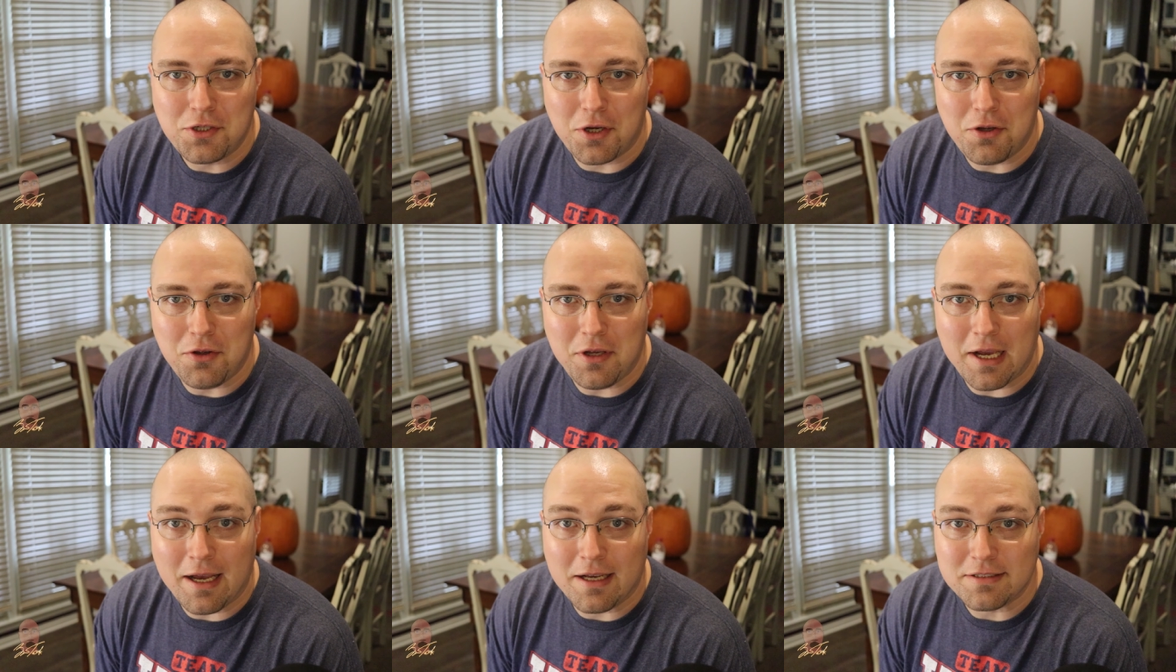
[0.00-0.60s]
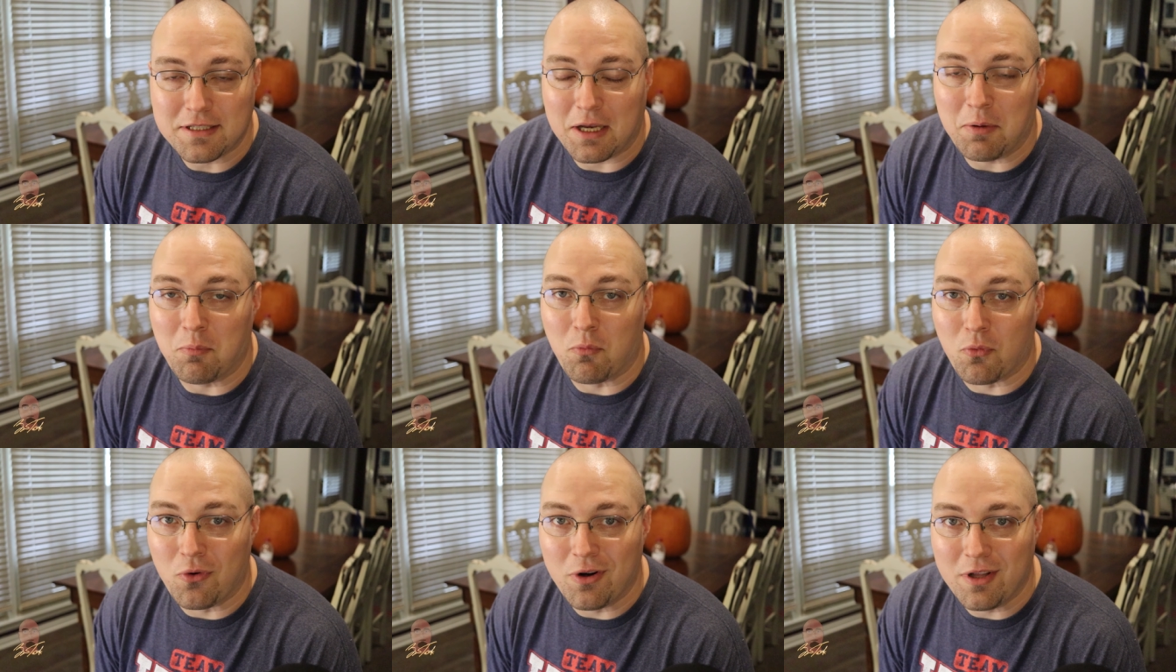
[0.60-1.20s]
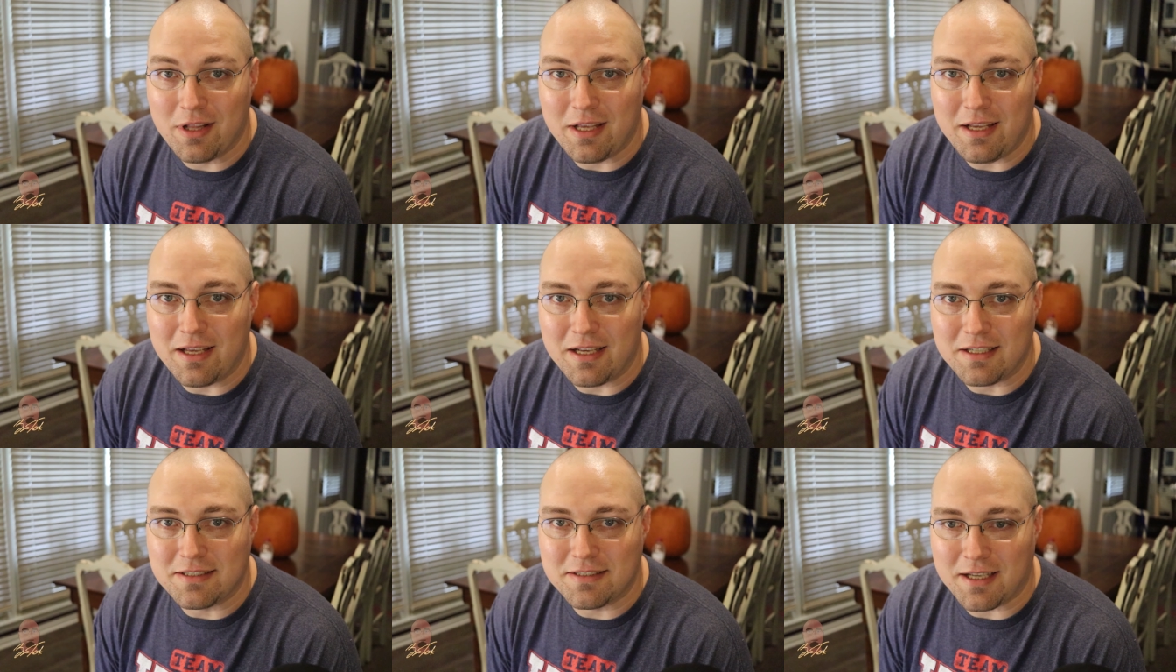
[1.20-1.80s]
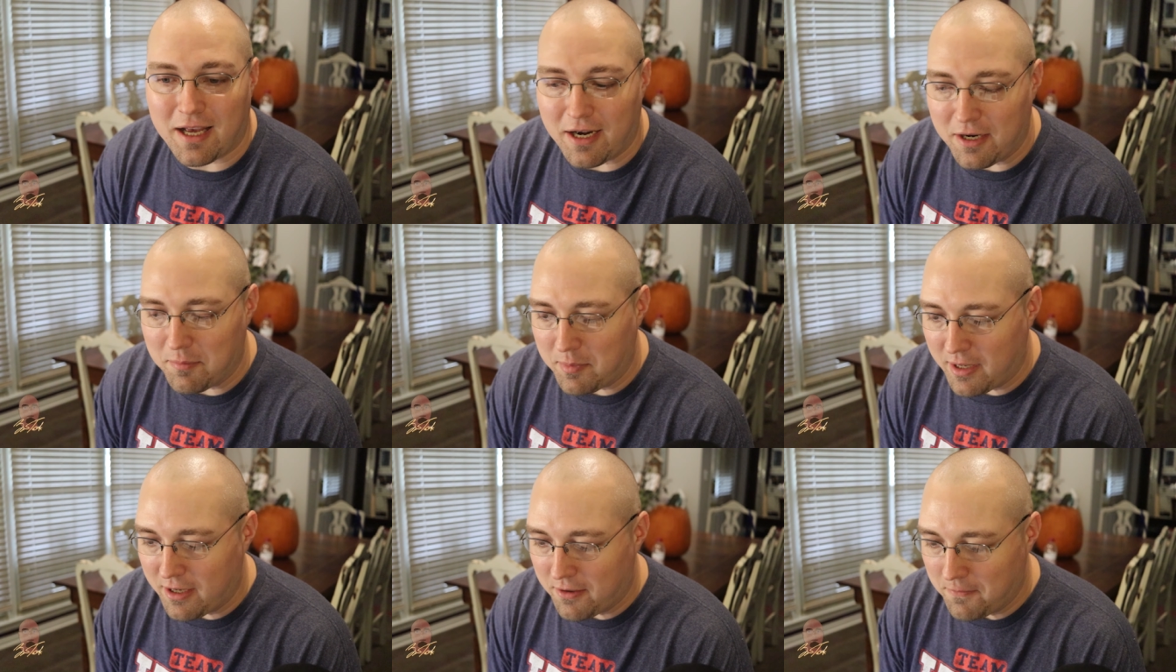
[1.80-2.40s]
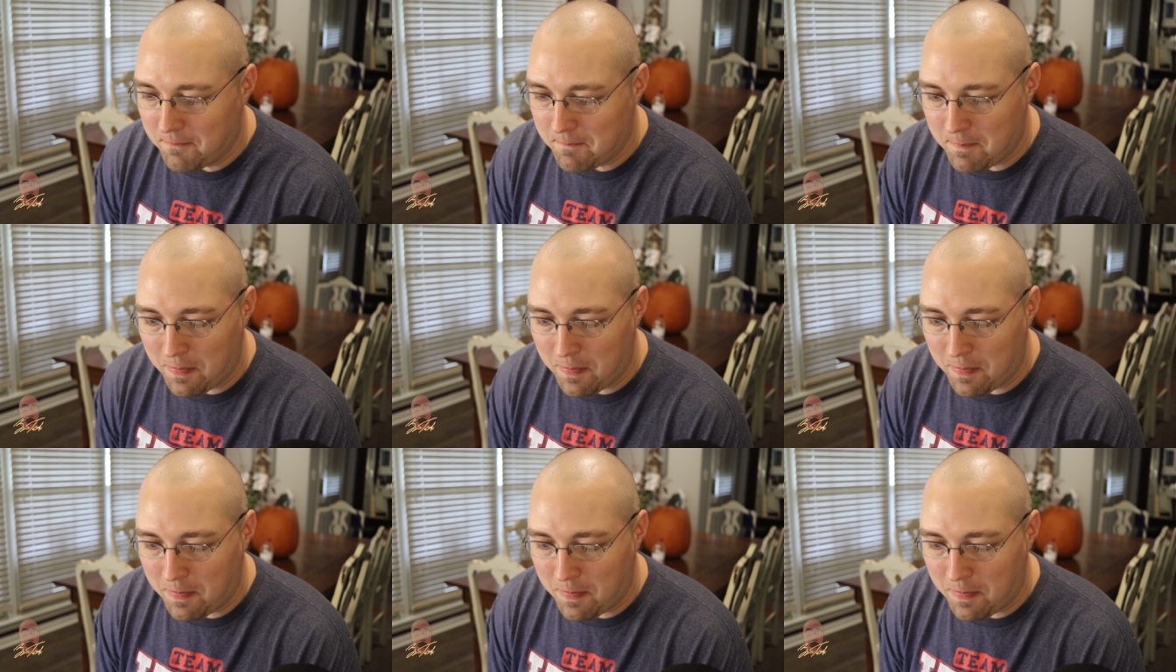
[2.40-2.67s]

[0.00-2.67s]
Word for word: to show you guys I'm really excited about.